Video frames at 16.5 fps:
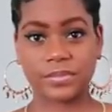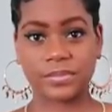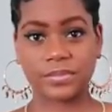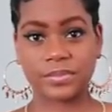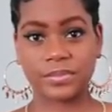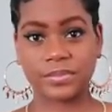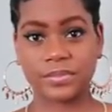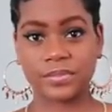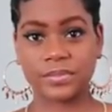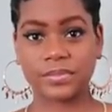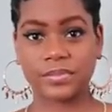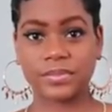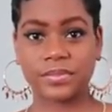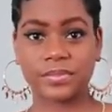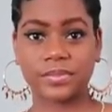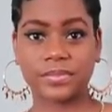
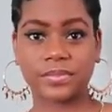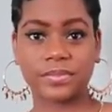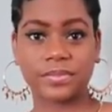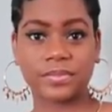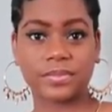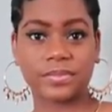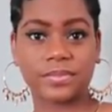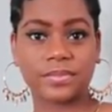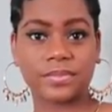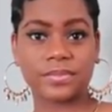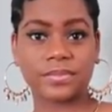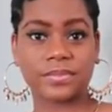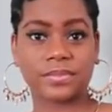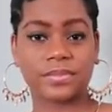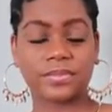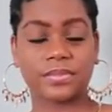
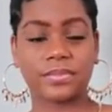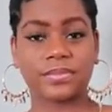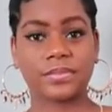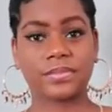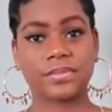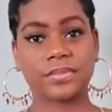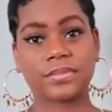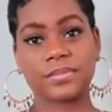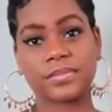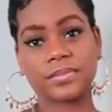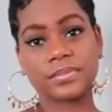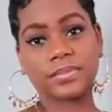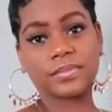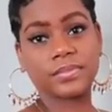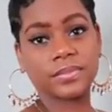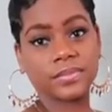
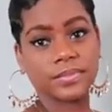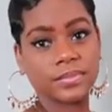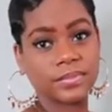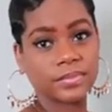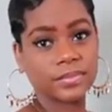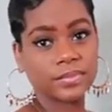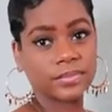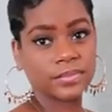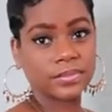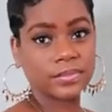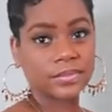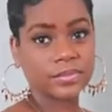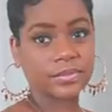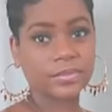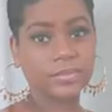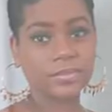
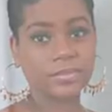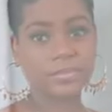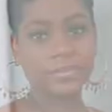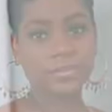(silent)